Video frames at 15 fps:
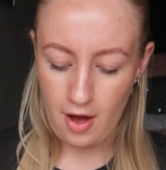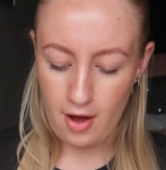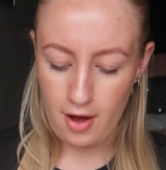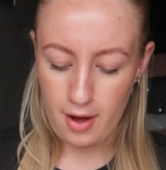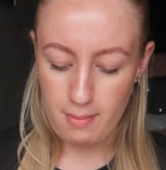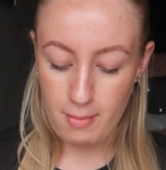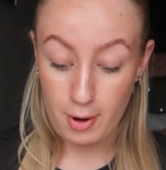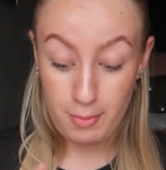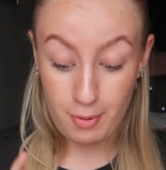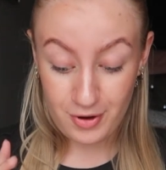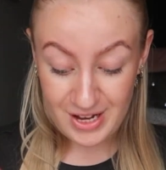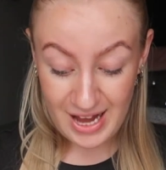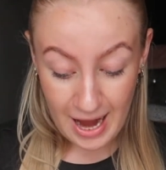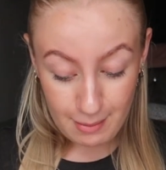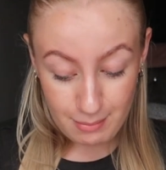um I
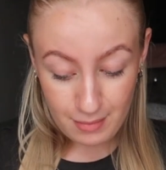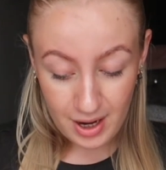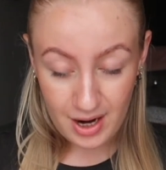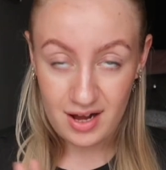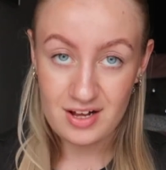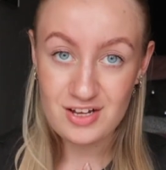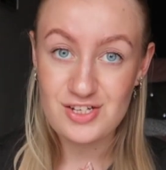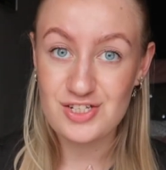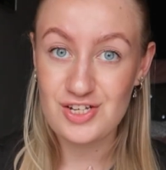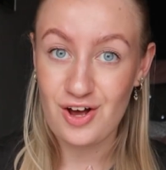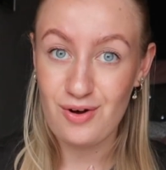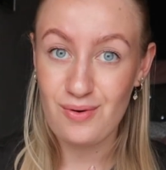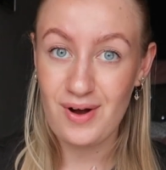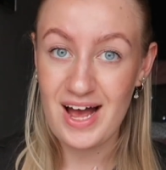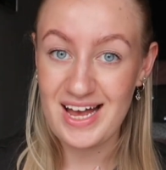put camera,
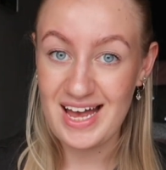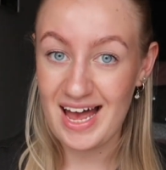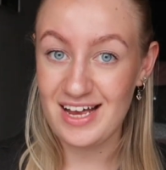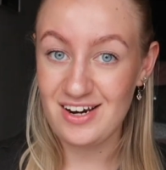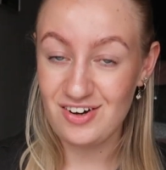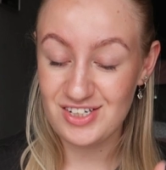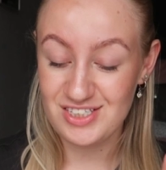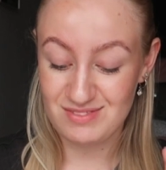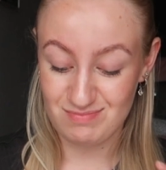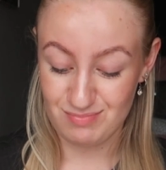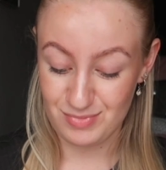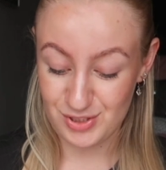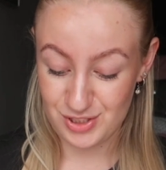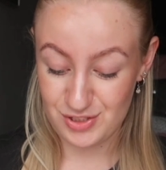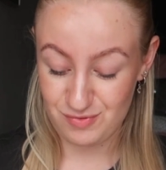so again I
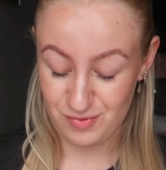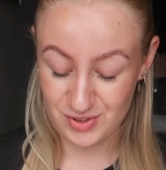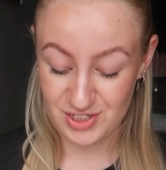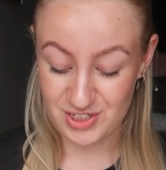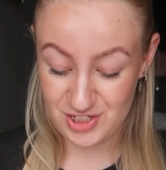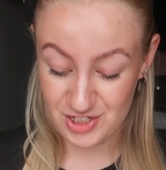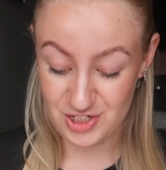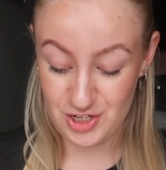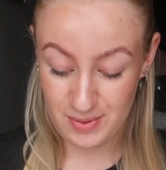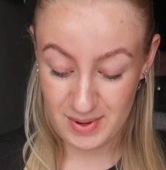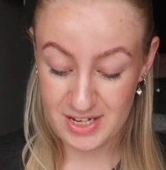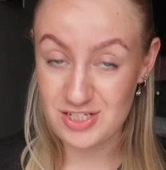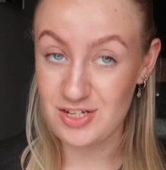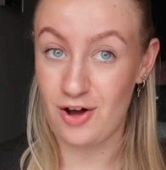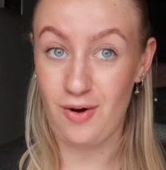must have wanted to
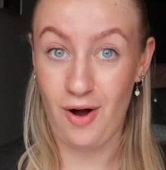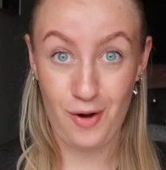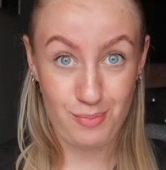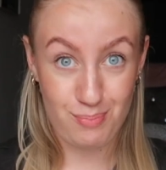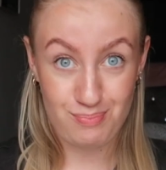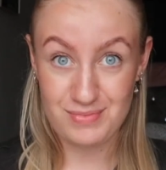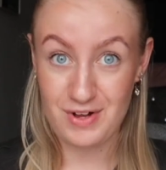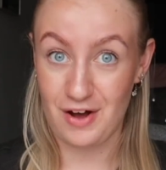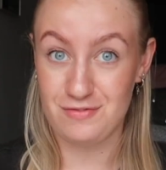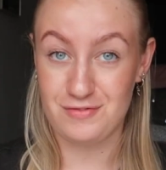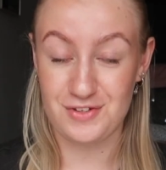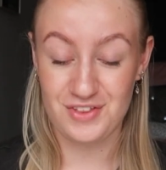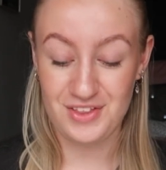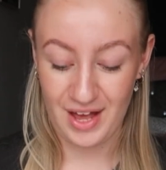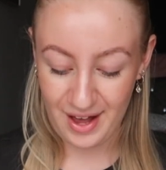do it, so I
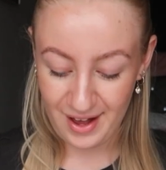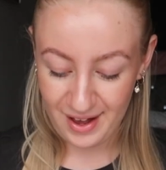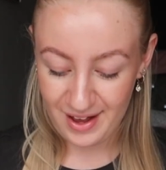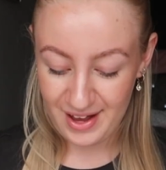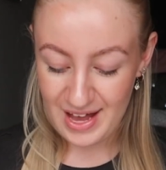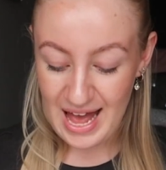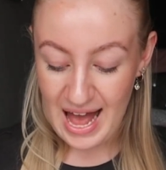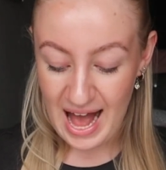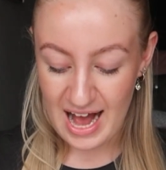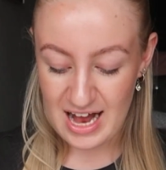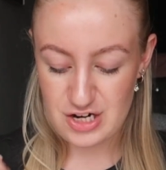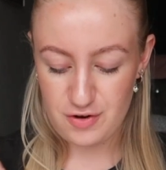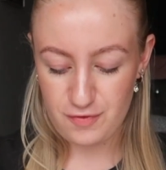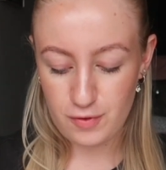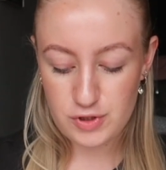I've done that.
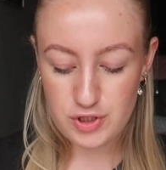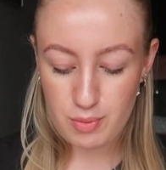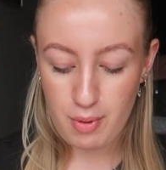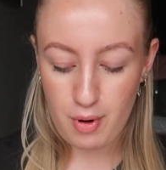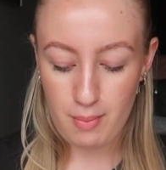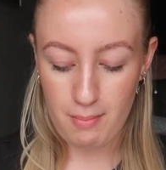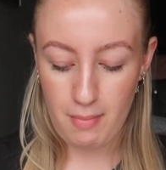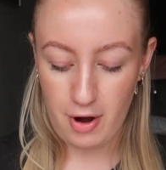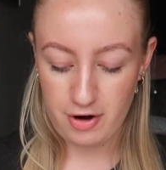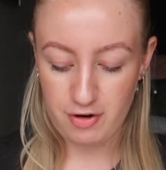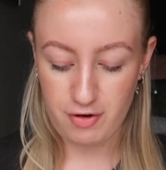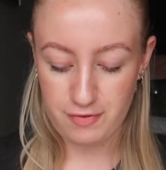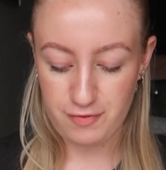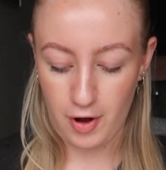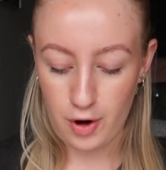And I've also put
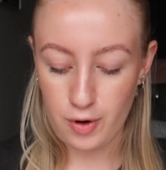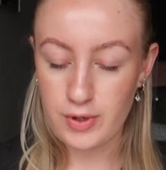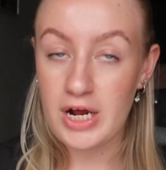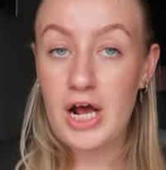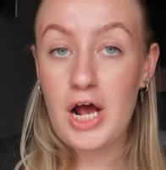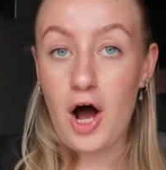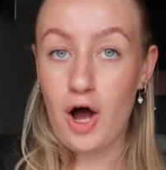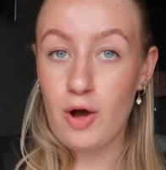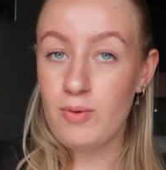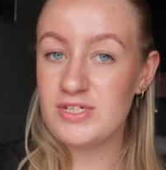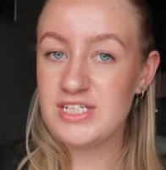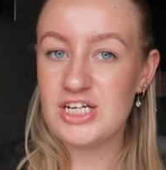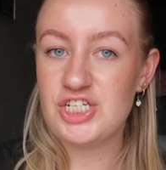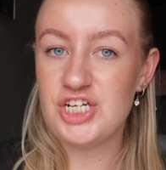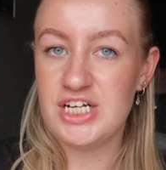microphone. I
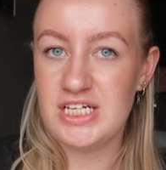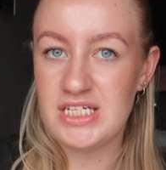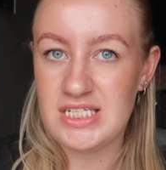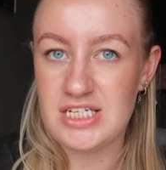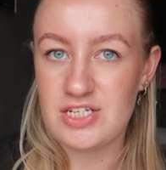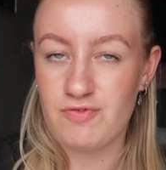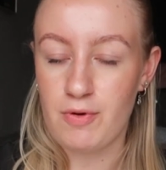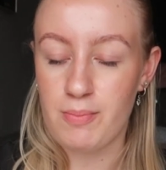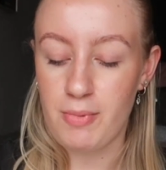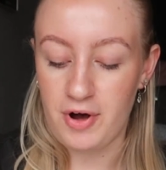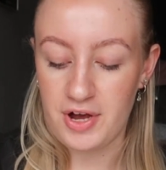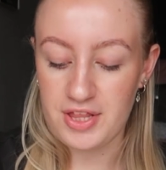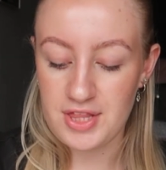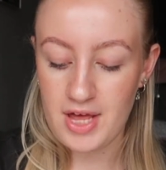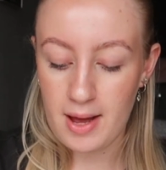was actually considering
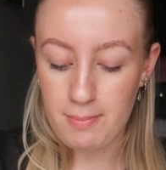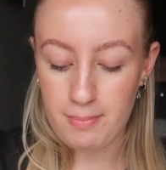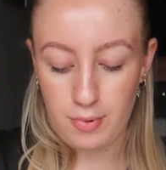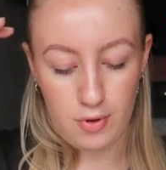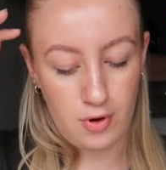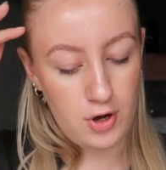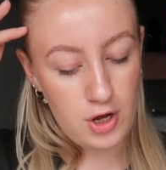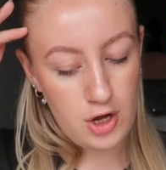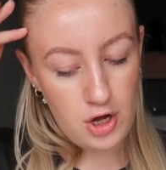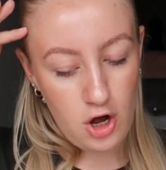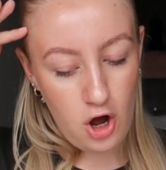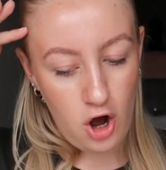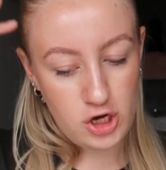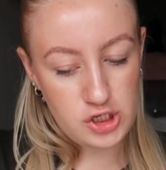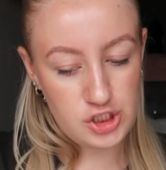buying that, but
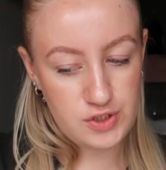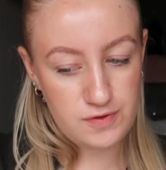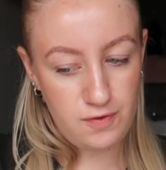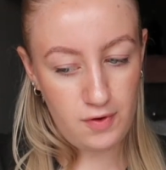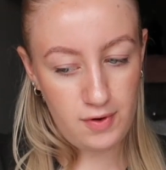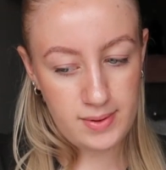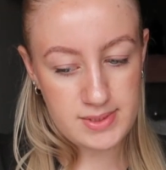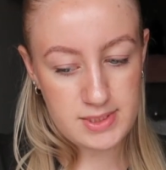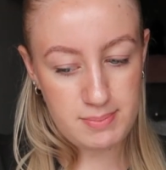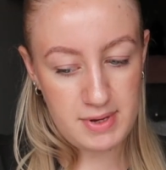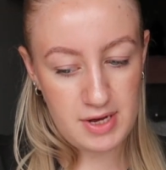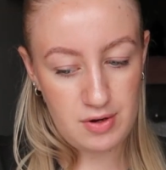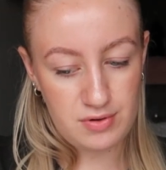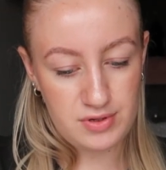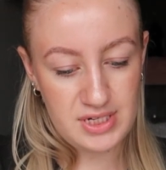I just thought it was a
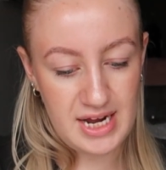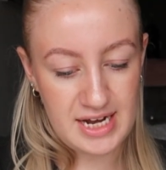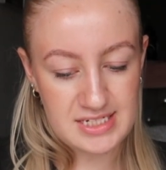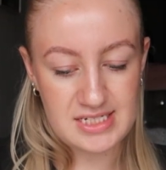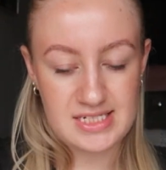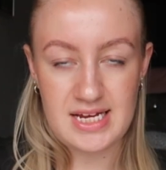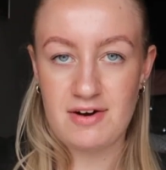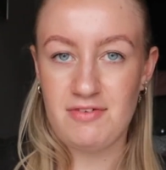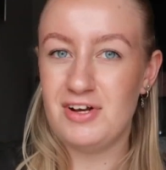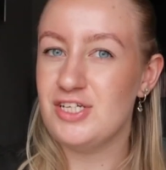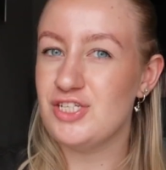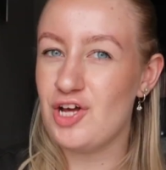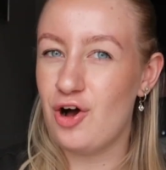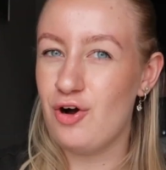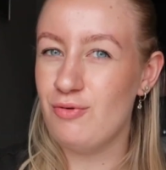bit
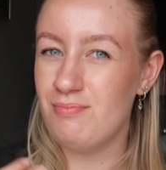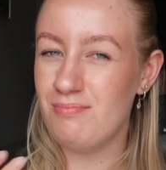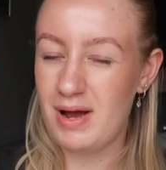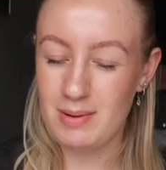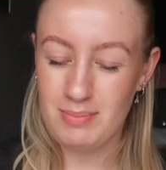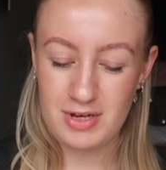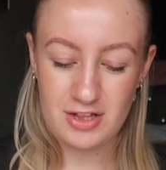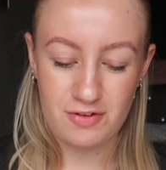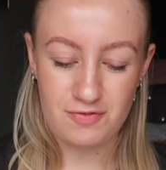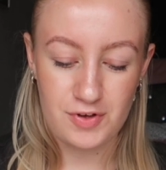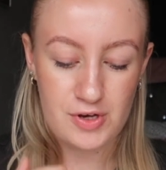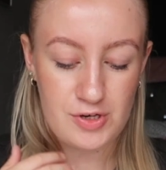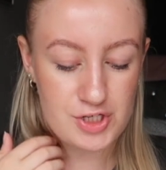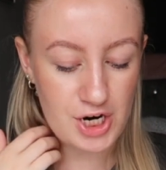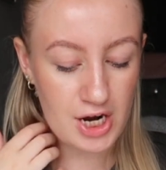unnecessary, so maybe in the
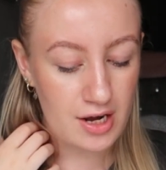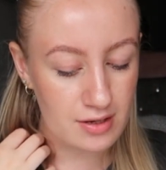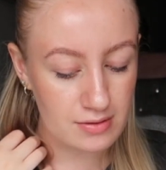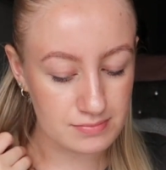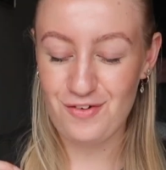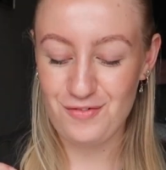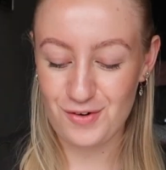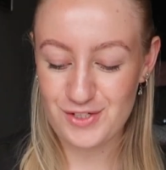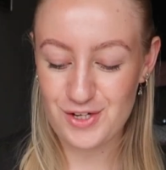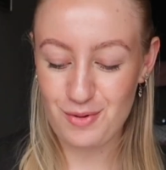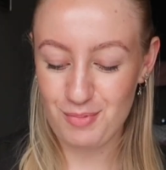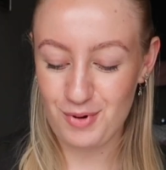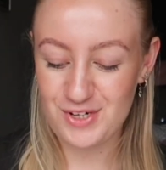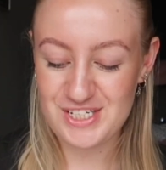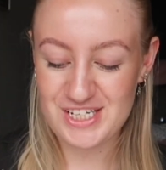future. I've
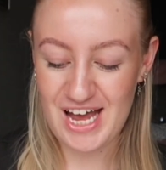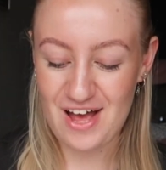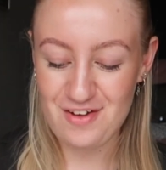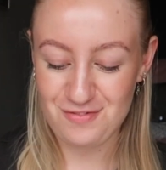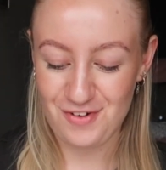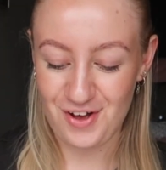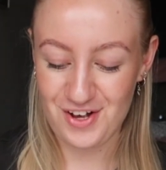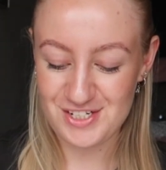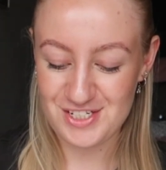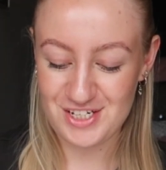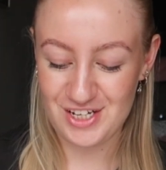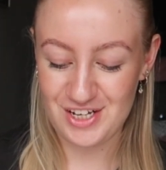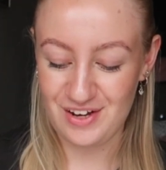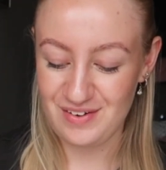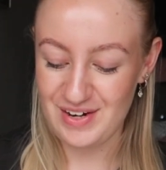also put to get a first
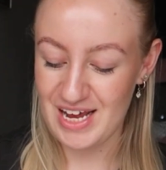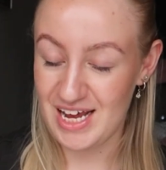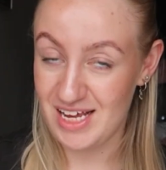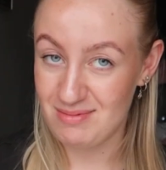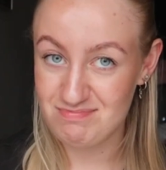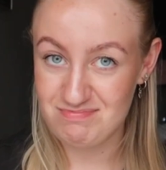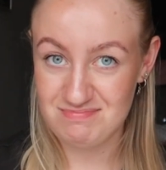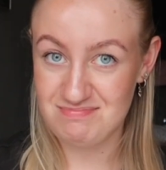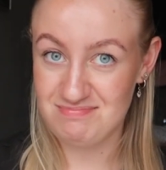at uni,